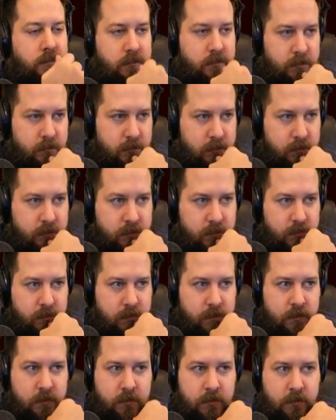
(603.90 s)

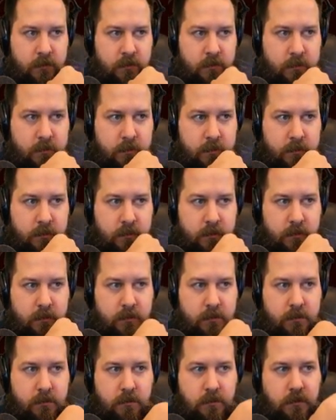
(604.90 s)

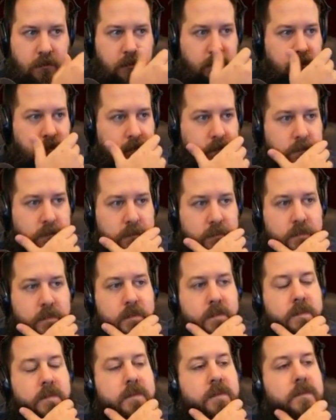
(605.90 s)

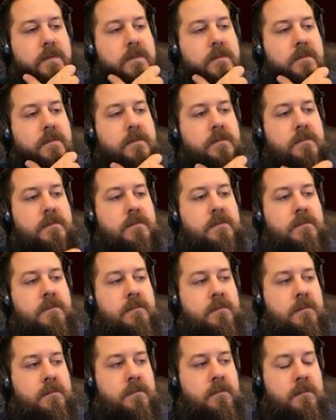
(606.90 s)

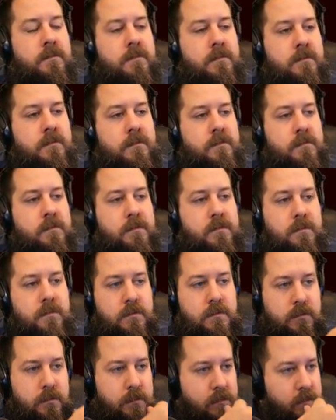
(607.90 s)

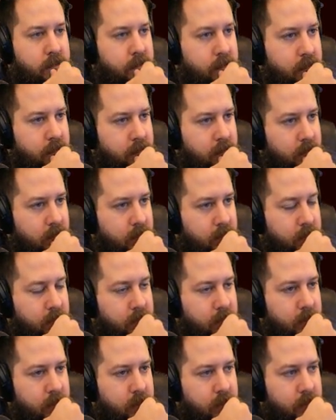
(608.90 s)

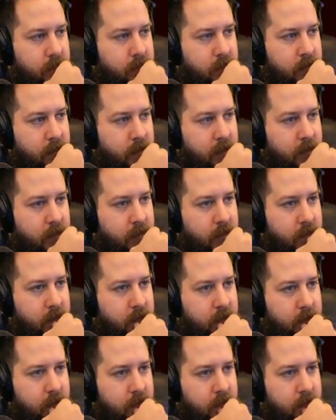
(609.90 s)
(not speaking)